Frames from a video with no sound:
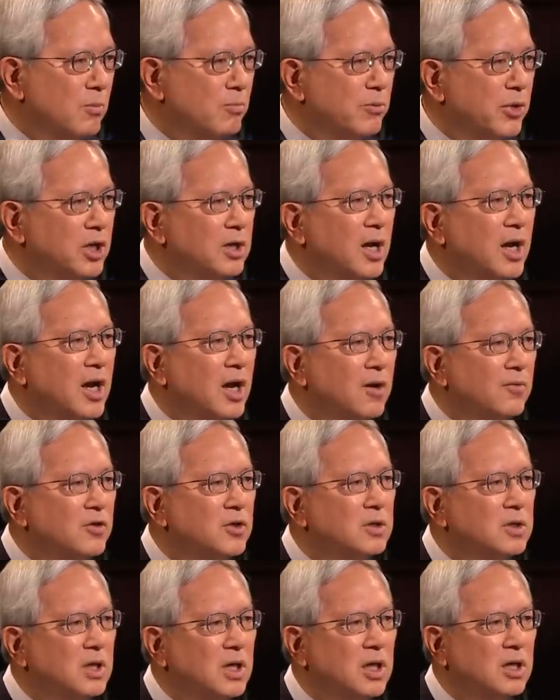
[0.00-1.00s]
But
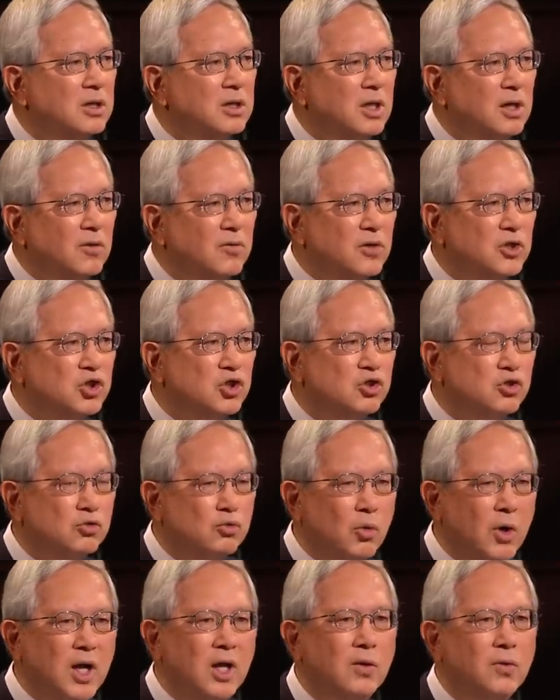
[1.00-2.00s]
heaven can give us
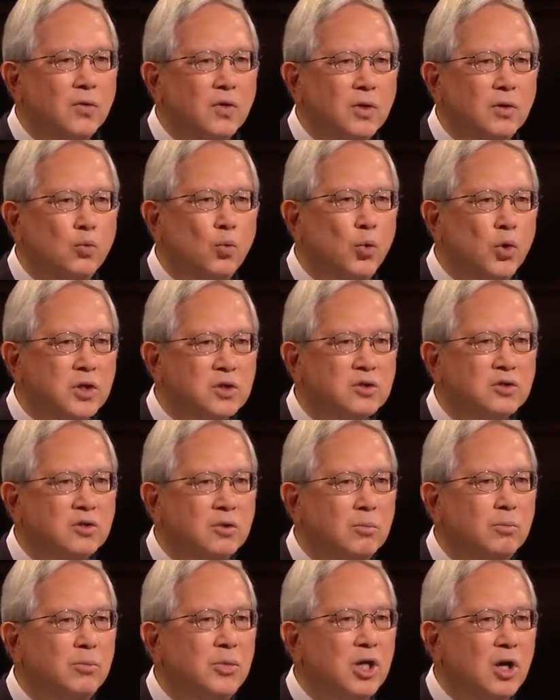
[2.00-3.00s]
strength and
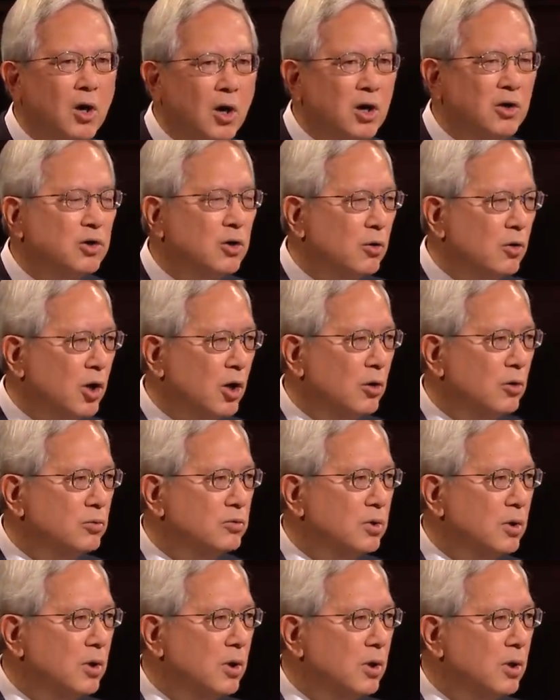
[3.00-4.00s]
wisdom beyond our
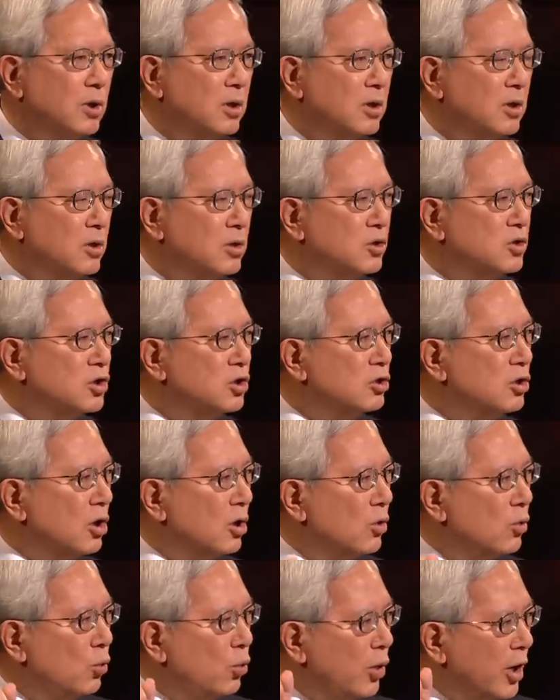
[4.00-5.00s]
own to know
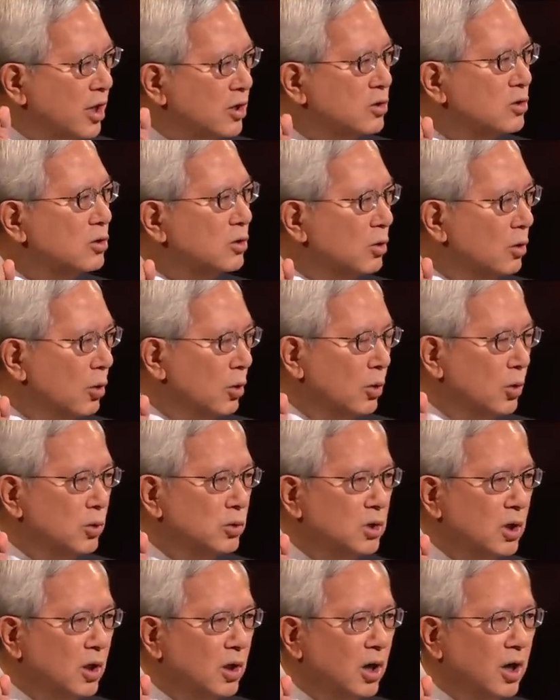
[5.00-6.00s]
when to hold
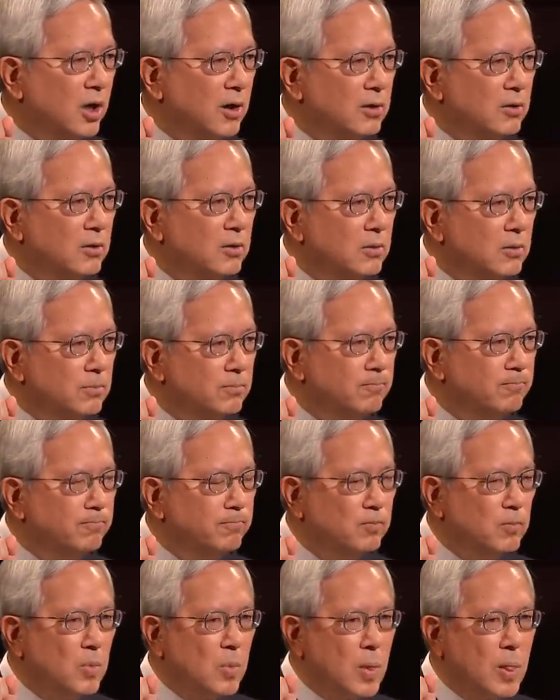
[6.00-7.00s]
on
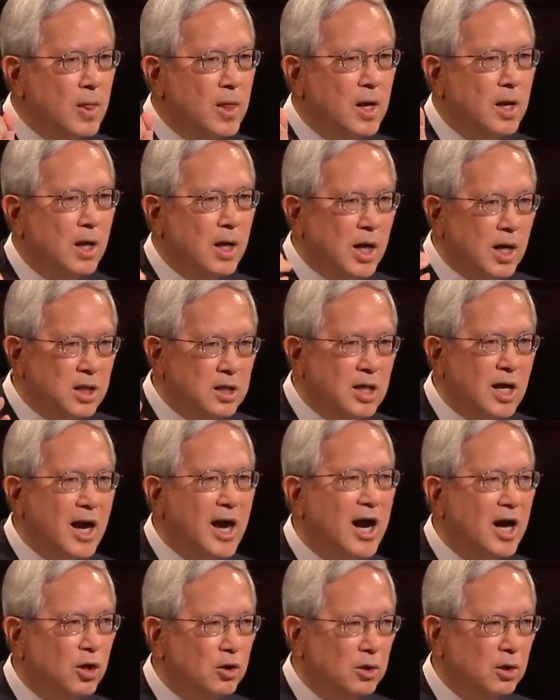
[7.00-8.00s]
and
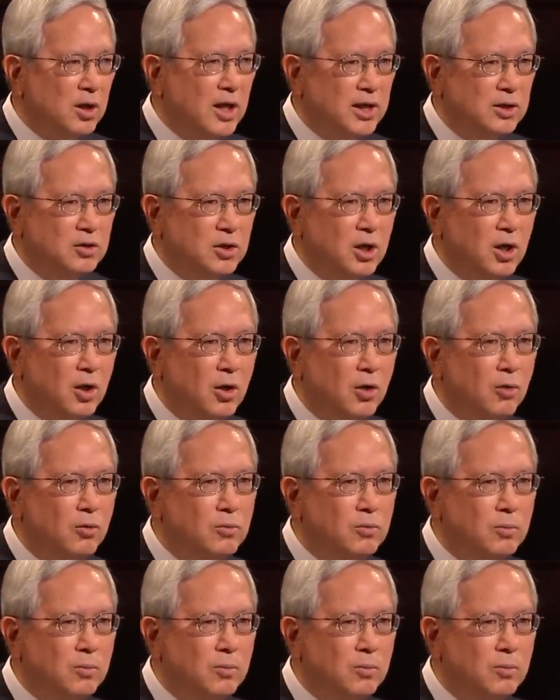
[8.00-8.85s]
how to let go.